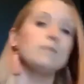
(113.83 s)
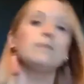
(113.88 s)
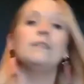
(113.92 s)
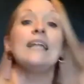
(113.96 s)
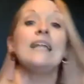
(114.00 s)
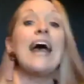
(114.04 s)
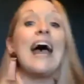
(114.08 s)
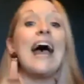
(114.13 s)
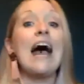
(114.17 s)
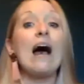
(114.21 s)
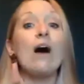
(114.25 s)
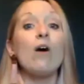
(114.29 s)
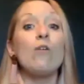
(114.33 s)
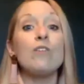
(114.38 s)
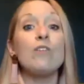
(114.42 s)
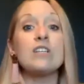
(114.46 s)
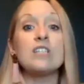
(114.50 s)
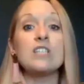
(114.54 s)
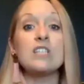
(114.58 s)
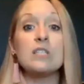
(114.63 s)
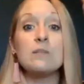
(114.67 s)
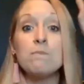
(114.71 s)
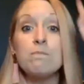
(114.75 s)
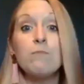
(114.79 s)
Now the
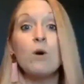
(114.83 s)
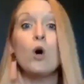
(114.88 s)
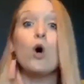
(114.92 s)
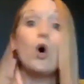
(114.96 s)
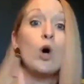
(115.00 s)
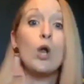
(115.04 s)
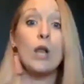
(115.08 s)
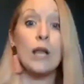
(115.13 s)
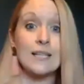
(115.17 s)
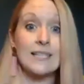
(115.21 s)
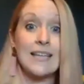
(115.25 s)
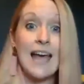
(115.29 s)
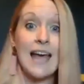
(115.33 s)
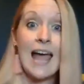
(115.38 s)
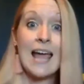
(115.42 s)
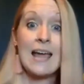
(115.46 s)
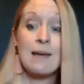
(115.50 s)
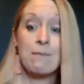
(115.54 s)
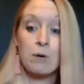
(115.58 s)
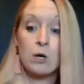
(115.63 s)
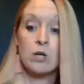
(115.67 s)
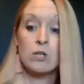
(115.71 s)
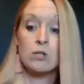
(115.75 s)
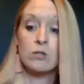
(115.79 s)
smaller
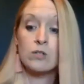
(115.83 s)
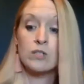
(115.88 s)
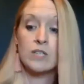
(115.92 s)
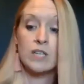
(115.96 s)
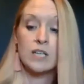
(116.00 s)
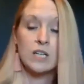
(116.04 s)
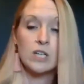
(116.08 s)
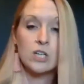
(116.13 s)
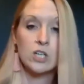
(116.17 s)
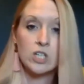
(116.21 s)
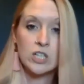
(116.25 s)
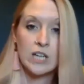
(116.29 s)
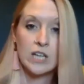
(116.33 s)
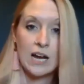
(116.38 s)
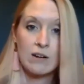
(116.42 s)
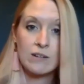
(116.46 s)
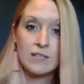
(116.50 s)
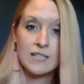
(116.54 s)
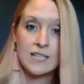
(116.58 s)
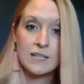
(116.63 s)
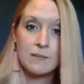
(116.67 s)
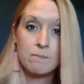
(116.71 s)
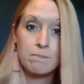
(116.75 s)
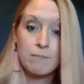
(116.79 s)
tables,
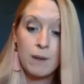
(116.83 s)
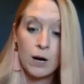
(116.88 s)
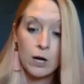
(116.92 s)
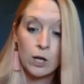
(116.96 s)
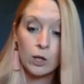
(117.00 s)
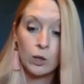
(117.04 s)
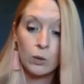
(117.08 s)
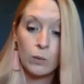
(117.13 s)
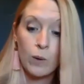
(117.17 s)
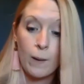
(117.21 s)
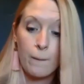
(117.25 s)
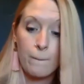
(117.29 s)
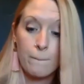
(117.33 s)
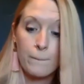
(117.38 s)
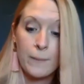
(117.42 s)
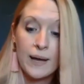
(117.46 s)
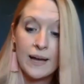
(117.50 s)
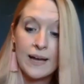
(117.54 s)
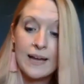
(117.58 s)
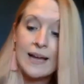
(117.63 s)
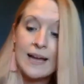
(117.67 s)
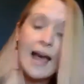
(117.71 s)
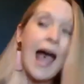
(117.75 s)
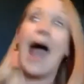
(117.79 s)
shouted Mugglewump,
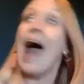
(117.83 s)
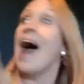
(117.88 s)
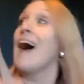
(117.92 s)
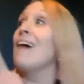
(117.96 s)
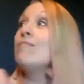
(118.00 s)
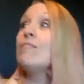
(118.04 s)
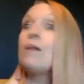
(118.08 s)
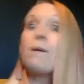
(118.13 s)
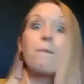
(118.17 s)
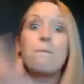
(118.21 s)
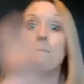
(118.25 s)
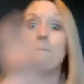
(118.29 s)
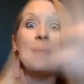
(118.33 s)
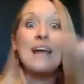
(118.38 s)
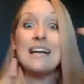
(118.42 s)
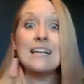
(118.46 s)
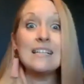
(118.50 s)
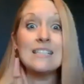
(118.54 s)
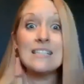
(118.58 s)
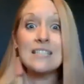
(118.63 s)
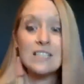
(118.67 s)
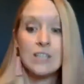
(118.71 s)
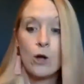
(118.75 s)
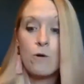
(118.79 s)
and the big
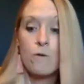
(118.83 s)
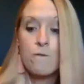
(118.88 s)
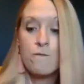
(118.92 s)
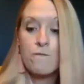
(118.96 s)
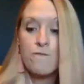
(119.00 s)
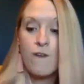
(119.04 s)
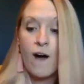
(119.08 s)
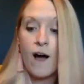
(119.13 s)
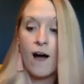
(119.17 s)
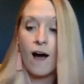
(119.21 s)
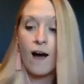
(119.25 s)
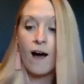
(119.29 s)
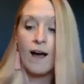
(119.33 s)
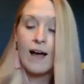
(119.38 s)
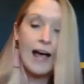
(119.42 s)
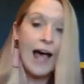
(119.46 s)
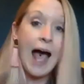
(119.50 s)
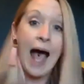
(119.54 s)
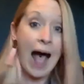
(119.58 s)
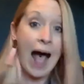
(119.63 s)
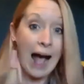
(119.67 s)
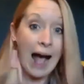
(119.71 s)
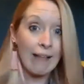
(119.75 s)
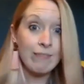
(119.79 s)
sofa,
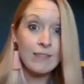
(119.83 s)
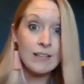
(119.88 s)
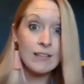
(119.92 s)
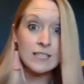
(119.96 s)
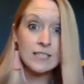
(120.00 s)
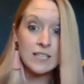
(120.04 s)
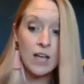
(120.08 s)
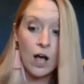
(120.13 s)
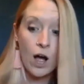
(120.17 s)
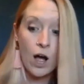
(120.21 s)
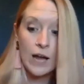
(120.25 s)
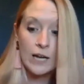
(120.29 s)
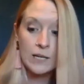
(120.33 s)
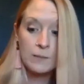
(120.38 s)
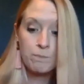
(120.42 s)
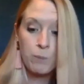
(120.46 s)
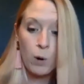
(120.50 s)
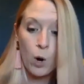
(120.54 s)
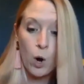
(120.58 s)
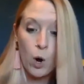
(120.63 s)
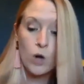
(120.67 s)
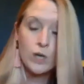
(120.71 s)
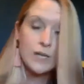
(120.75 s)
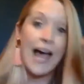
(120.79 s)
and the
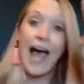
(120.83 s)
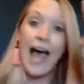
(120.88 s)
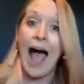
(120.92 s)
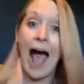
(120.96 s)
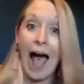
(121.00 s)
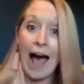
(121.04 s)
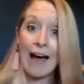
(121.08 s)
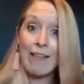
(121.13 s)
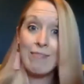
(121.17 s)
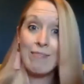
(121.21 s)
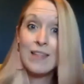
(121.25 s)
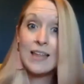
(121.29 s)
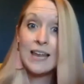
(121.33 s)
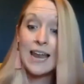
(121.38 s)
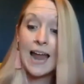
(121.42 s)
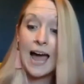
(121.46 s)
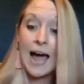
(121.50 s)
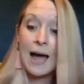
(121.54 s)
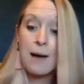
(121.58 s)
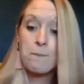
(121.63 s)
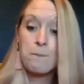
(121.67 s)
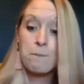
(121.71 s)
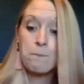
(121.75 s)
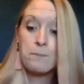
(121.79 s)
sideboard, and the
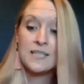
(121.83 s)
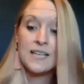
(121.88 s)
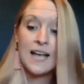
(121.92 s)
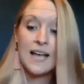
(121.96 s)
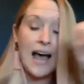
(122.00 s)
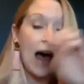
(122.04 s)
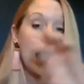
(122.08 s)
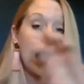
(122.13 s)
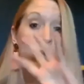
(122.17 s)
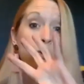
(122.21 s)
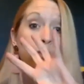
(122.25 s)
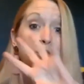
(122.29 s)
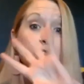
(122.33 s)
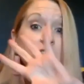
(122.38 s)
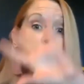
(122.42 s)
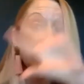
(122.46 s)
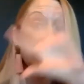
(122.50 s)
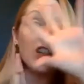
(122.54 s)
lamps, and all the